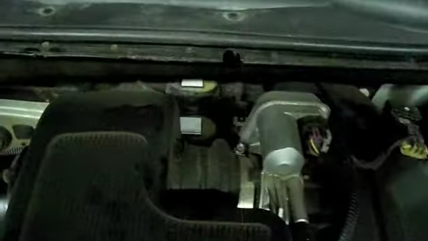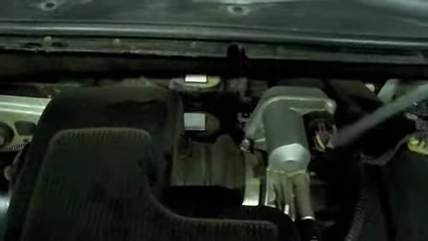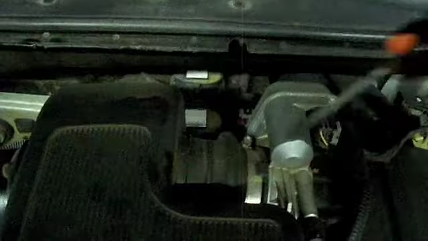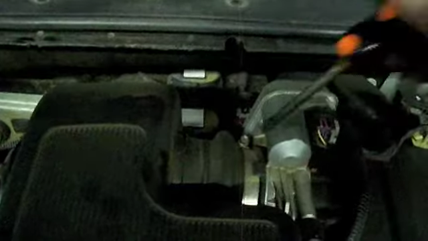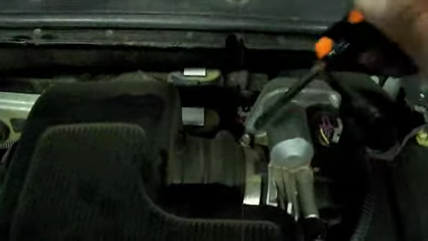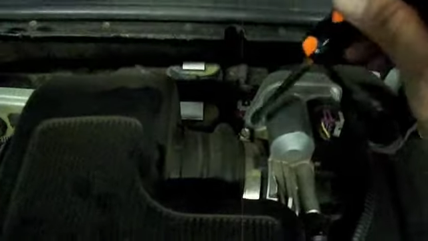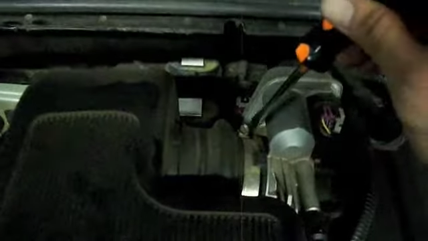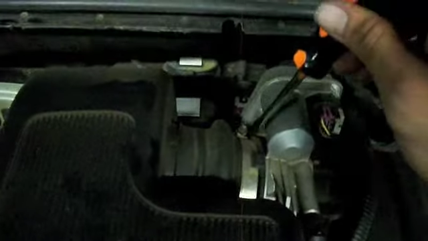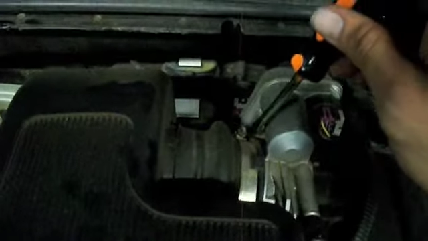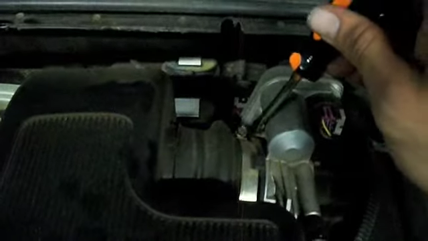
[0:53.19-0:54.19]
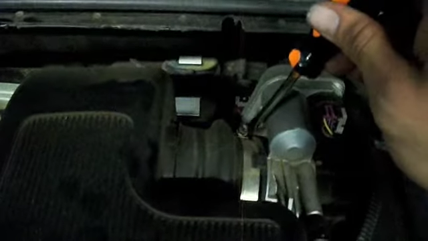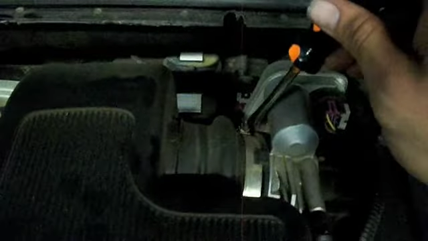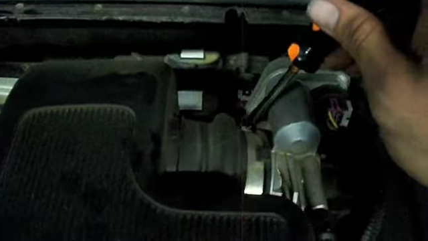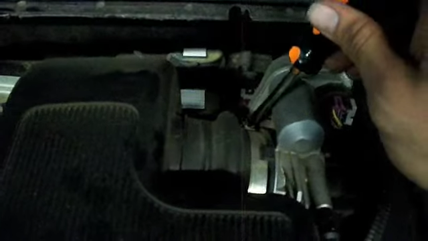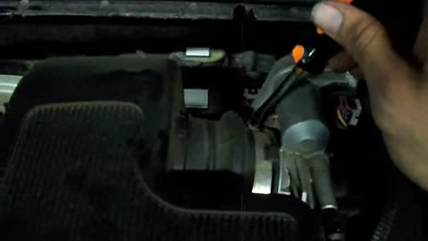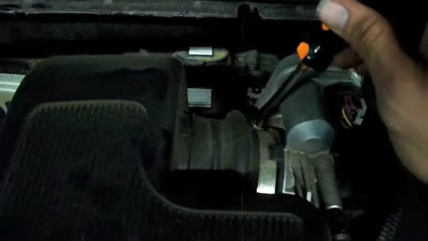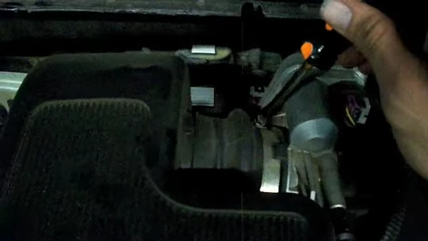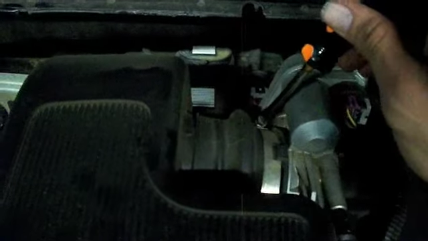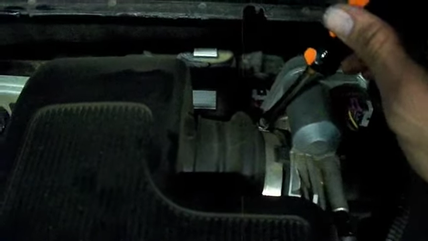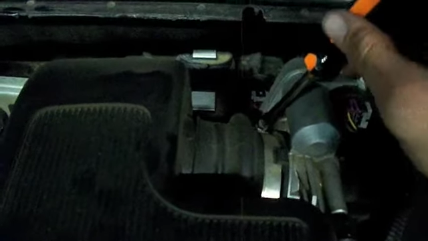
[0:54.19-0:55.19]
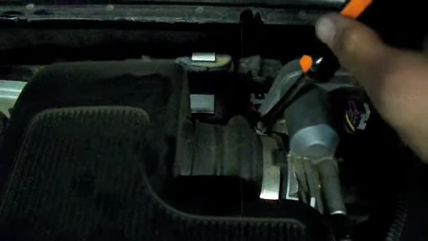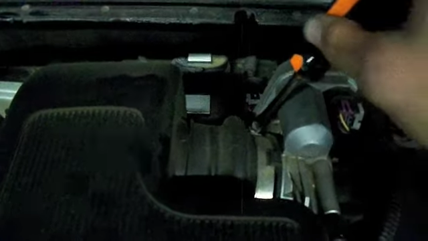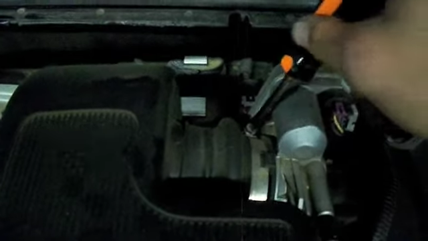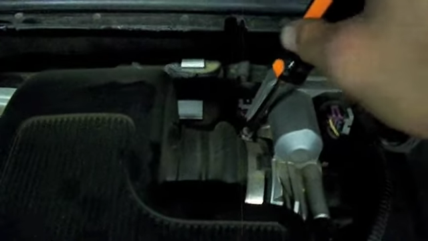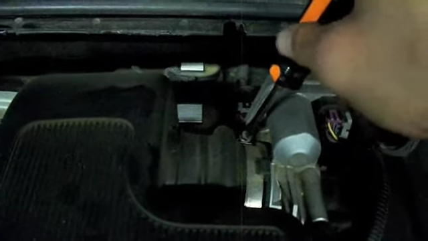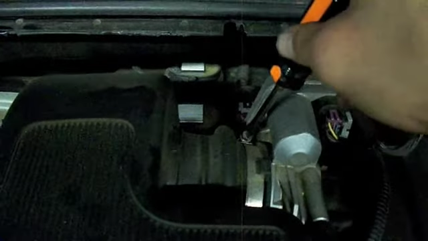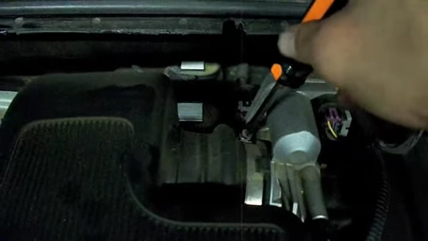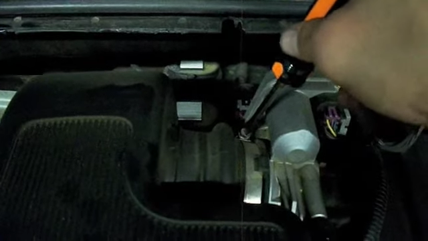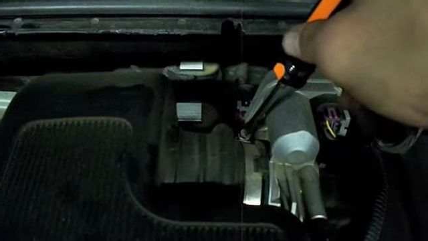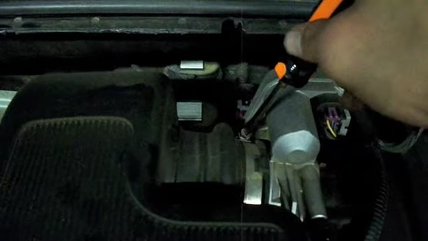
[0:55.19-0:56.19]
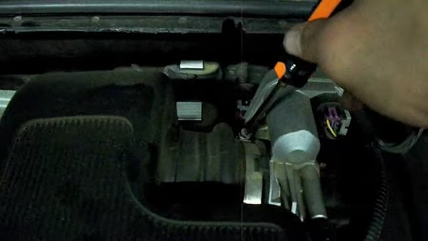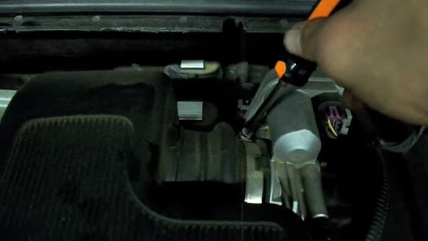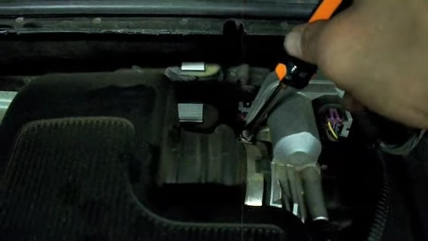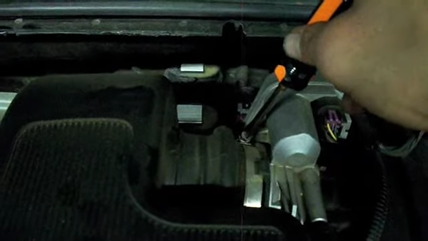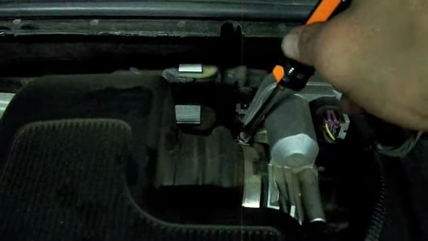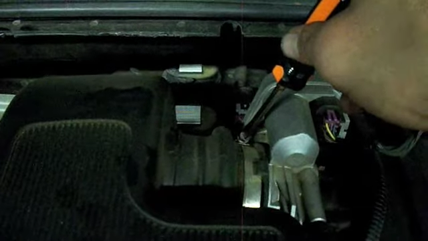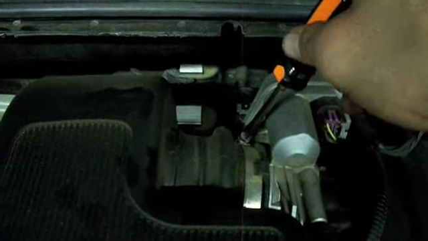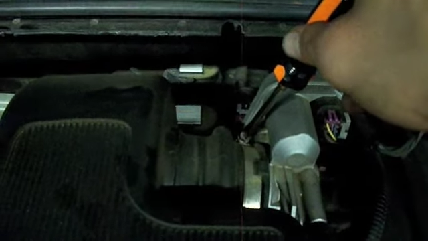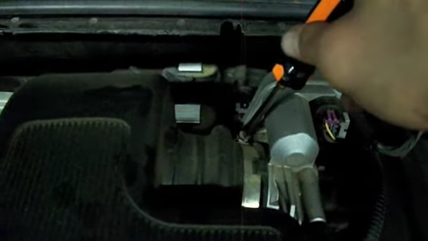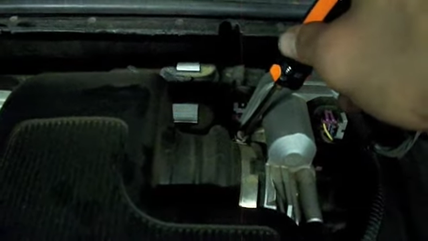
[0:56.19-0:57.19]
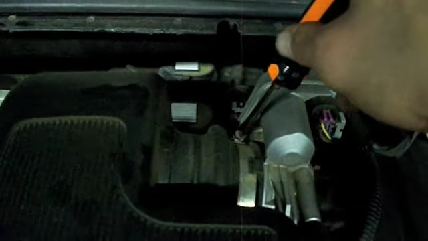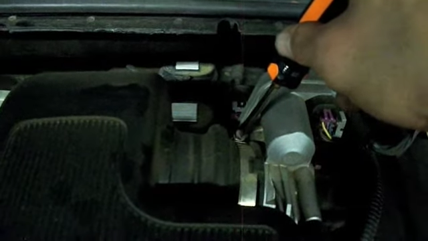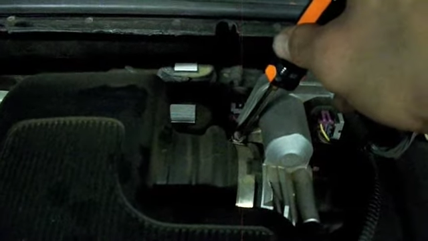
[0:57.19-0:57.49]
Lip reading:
Nobody's mouth can be seen.